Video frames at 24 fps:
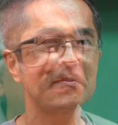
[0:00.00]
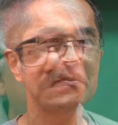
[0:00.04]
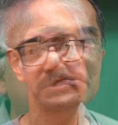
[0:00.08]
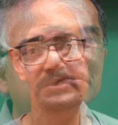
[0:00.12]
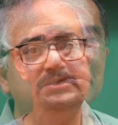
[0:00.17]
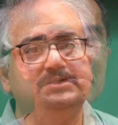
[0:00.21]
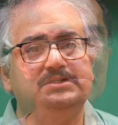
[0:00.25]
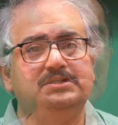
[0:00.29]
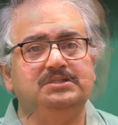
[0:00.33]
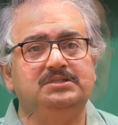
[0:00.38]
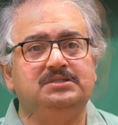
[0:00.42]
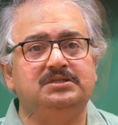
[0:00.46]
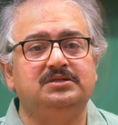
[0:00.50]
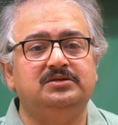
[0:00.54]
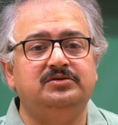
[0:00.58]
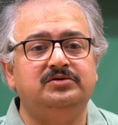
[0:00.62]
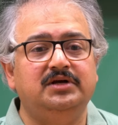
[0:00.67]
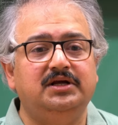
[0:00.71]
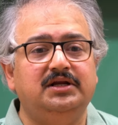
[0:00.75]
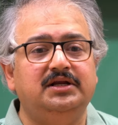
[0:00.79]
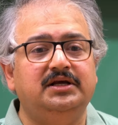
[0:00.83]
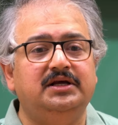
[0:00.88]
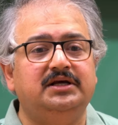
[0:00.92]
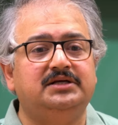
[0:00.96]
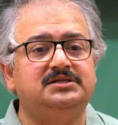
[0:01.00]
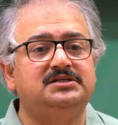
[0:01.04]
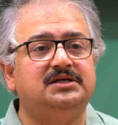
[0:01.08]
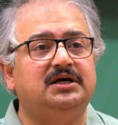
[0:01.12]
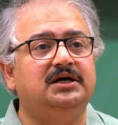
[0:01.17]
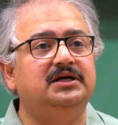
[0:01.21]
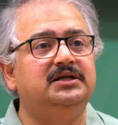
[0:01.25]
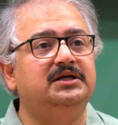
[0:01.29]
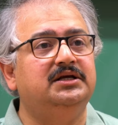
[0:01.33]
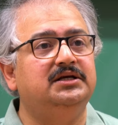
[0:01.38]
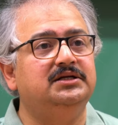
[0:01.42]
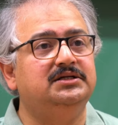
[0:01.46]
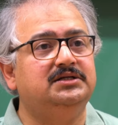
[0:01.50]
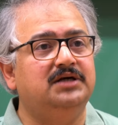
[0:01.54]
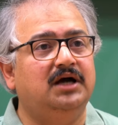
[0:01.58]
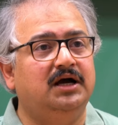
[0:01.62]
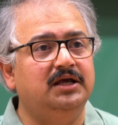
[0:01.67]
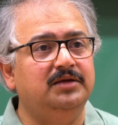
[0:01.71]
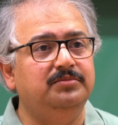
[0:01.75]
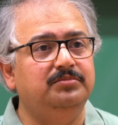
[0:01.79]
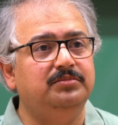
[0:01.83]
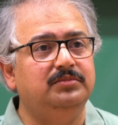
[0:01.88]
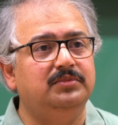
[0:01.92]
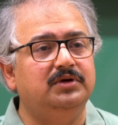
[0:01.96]
This is a really exciting
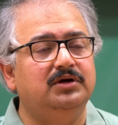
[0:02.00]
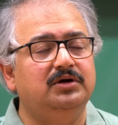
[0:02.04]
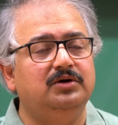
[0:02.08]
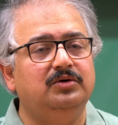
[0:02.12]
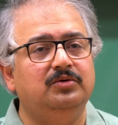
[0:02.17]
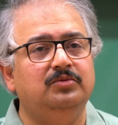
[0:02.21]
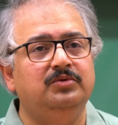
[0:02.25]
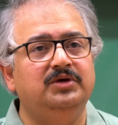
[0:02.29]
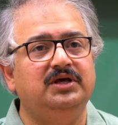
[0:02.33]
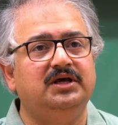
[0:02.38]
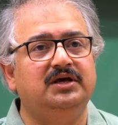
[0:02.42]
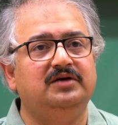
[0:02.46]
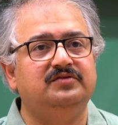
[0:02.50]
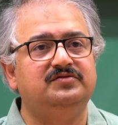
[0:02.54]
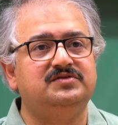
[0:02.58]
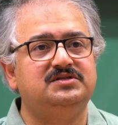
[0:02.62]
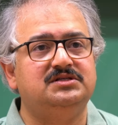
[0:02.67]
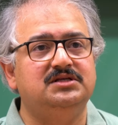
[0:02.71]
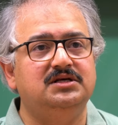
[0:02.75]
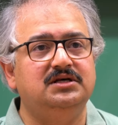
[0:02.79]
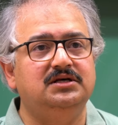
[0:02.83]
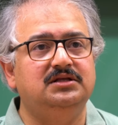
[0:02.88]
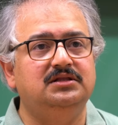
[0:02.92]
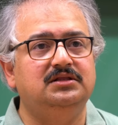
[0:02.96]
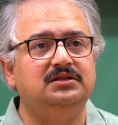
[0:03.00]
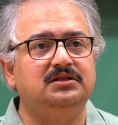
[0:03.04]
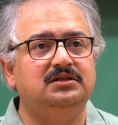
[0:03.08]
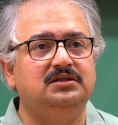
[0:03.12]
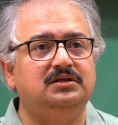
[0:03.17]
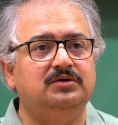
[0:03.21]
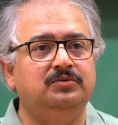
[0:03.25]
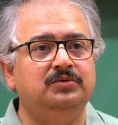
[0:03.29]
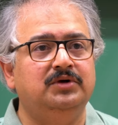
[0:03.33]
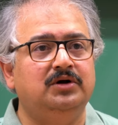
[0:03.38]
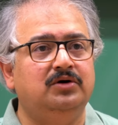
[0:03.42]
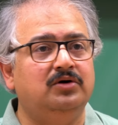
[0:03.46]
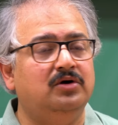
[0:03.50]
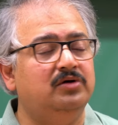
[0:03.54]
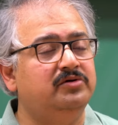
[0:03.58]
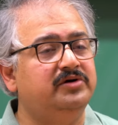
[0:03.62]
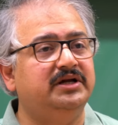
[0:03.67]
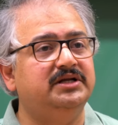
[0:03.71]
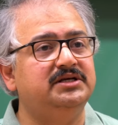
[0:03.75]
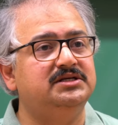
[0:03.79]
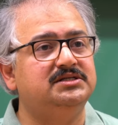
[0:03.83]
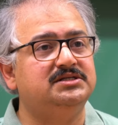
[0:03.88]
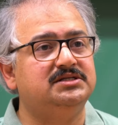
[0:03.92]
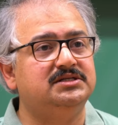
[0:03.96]
time. We are
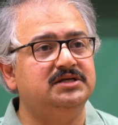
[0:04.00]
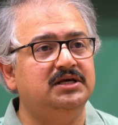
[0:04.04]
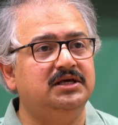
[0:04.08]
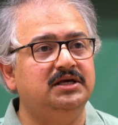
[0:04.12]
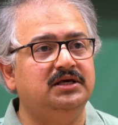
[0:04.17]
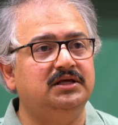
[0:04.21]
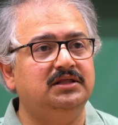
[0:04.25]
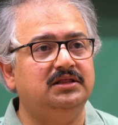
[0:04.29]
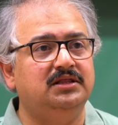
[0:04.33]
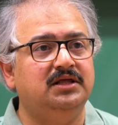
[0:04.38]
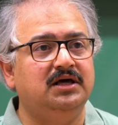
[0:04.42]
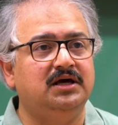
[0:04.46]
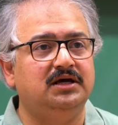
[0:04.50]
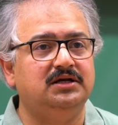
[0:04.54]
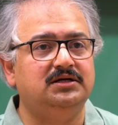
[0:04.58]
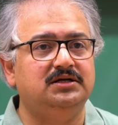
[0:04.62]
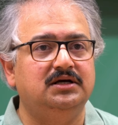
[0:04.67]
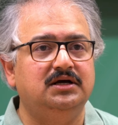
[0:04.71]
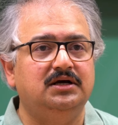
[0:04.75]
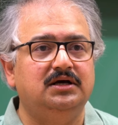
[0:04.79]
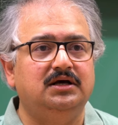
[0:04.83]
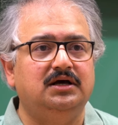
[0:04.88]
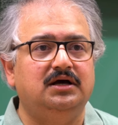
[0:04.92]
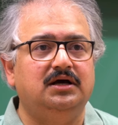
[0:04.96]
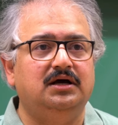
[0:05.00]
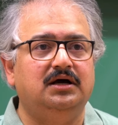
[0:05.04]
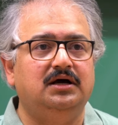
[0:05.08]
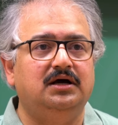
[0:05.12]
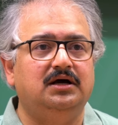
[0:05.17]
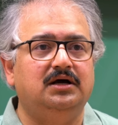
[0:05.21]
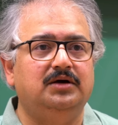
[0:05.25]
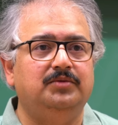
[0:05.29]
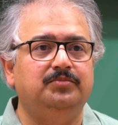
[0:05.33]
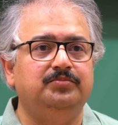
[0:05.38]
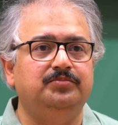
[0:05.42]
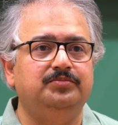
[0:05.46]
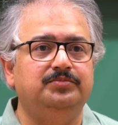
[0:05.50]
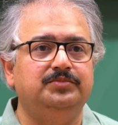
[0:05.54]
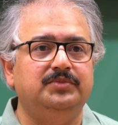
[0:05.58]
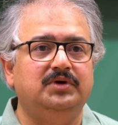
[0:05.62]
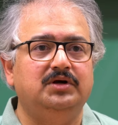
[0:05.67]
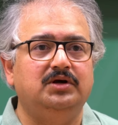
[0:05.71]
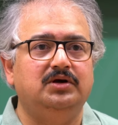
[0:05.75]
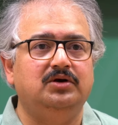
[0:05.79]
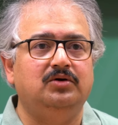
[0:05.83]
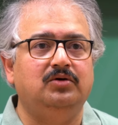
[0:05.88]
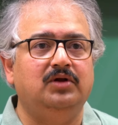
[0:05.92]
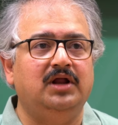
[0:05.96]
already seeing that
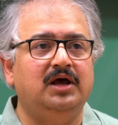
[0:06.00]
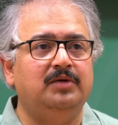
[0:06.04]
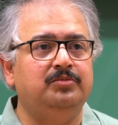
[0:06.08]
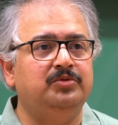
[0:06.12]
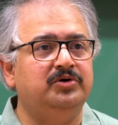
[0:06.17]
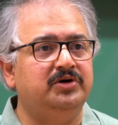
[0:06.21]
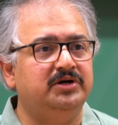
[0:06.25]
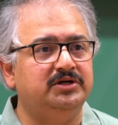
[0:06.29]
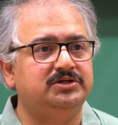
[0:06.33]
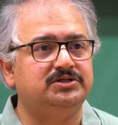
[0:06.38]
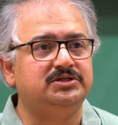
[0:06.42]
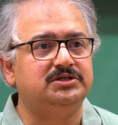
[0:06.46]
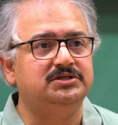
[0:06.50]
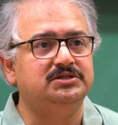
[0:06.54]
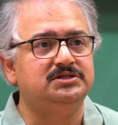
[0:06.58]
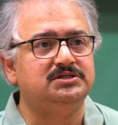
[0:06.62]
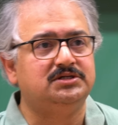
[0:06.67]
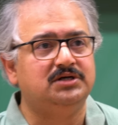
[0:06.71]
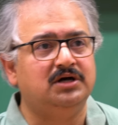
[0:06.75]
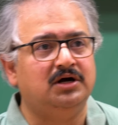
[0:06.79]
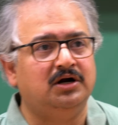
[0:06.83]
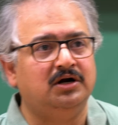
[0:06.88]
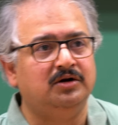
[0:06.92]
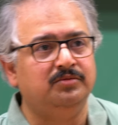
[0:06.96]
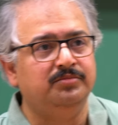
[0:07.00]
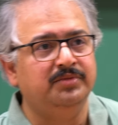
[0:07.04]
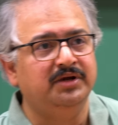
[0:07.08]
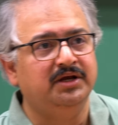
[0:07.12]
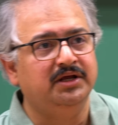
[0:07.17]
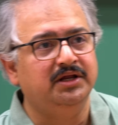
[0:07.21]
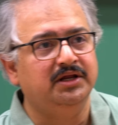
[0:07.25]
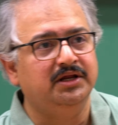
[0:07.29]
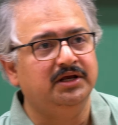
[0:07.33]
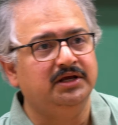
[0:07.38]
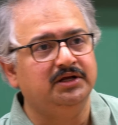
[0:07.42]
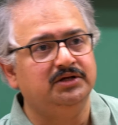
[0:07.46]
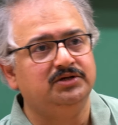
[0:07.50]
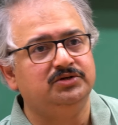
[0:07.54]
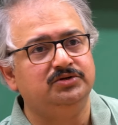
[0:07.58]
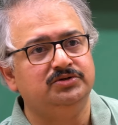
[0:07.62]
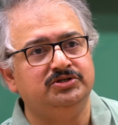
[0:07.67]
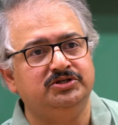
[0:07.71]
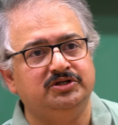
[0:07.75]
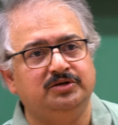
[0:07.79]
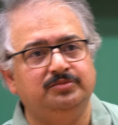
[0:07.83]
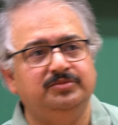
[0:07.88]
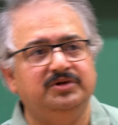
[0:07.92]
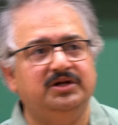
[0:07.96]
collaborations are beginning to
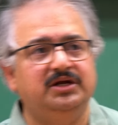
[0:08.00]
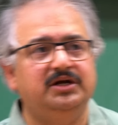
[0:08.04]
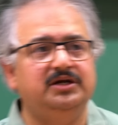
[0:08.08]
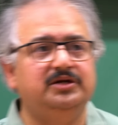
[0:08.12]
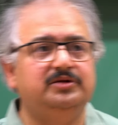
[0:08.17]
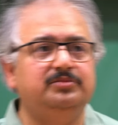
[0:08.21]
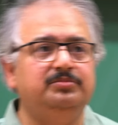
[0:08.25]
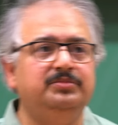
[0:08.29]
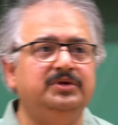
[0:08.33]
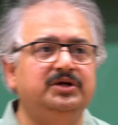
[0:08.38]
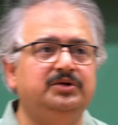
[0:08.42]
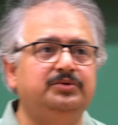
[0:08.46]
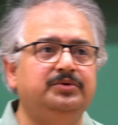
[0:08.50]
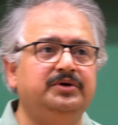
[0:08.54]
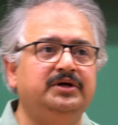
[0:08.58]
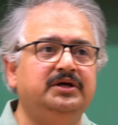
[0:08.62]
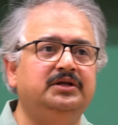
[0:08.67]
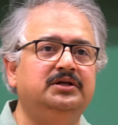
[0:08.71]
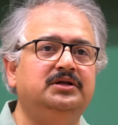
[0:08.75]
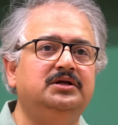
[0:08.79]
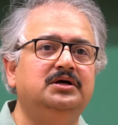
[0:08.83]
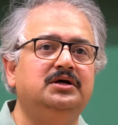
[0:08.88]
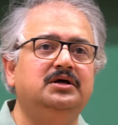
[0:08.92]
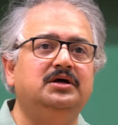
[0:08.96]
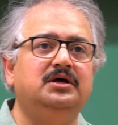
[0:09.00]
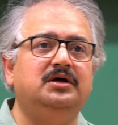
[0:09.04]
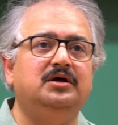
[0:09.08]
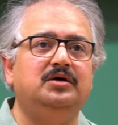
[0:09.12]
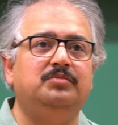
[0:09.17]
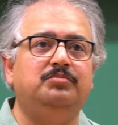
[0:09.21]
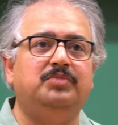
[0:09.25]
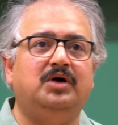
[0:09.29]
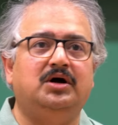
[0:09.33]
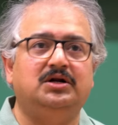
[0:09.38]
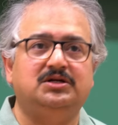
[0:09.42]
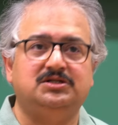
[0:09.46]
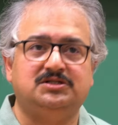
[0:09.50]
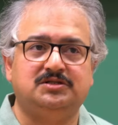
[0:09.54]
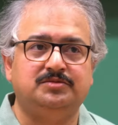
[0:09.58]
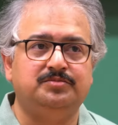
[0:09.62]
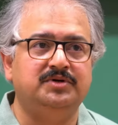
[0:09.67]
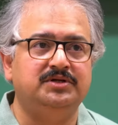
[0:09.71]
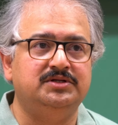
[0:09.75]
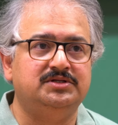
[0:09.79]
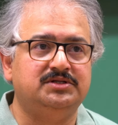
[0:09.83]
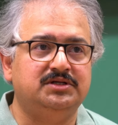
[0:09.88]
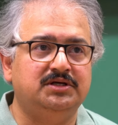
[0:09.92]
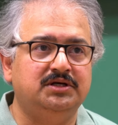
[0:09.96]
germinate between
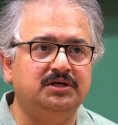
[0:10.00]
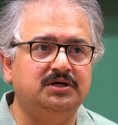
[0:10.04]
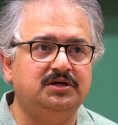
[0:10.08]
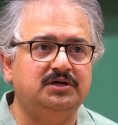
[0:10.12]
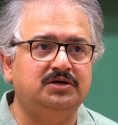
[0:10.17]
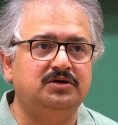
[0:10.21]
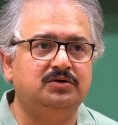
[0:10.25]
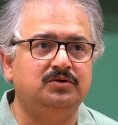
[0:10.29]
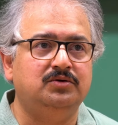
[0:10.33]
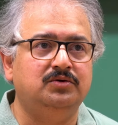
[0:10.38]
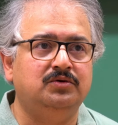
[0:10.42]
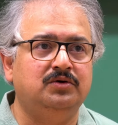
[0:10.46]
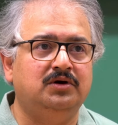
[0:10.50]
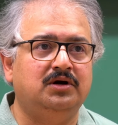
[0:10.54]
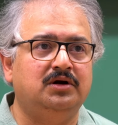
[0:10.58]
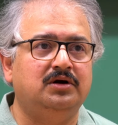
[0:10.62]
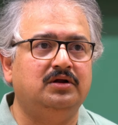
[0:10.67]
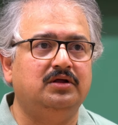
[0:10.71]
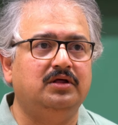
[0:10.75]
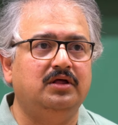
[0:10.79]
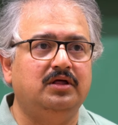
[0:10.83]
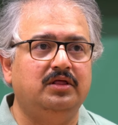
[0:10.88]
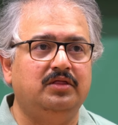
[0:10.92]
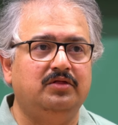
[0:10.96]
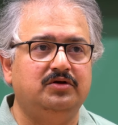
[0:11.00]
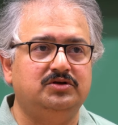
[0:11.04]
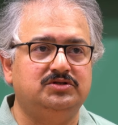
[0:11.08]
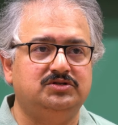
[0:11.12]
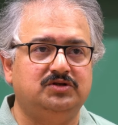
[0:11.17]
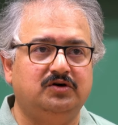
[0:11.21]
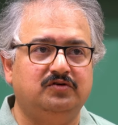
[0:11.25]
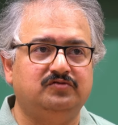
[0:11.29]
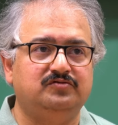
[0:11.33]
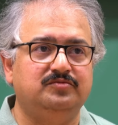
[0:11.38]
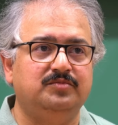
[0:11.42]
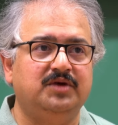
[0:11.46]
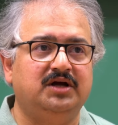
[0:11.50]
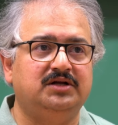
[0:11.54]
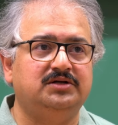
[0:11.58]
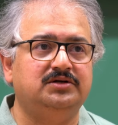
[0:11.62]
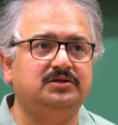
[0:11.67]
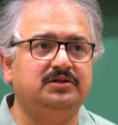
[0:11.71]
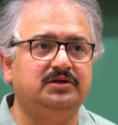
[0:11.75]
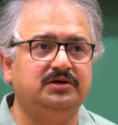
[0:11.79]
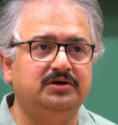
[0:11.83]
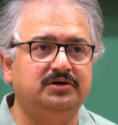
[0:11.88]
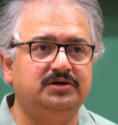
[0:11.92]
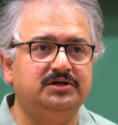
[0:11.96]
participants here who are soft matter
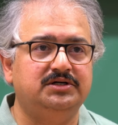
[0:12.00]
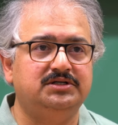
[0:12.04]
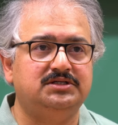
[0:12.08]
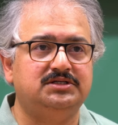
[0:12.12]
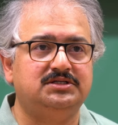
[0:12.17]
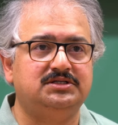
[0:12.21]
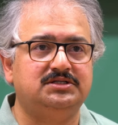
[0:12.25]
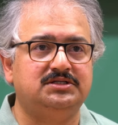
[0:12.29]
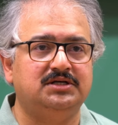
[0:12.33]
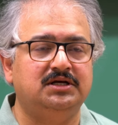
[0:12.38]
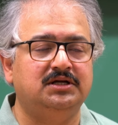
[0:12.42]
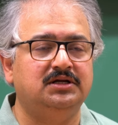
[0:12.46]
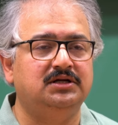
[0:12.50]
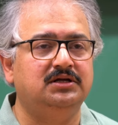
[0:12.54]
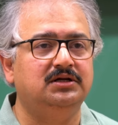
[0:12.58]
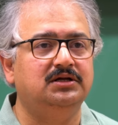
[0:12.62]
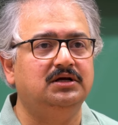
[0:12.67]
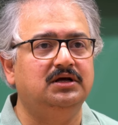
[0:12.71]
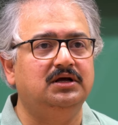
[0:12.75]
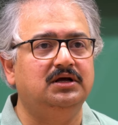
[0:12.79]
theorists and